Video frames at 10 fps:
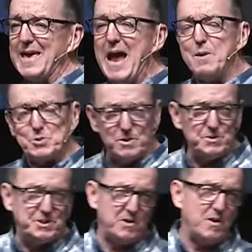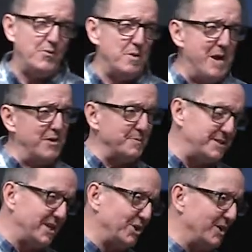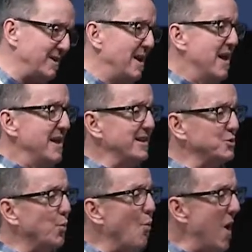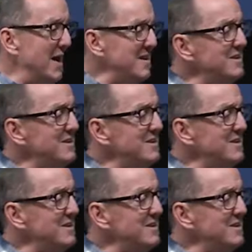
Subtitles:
An absolute zero, if you're a mathematician, is 1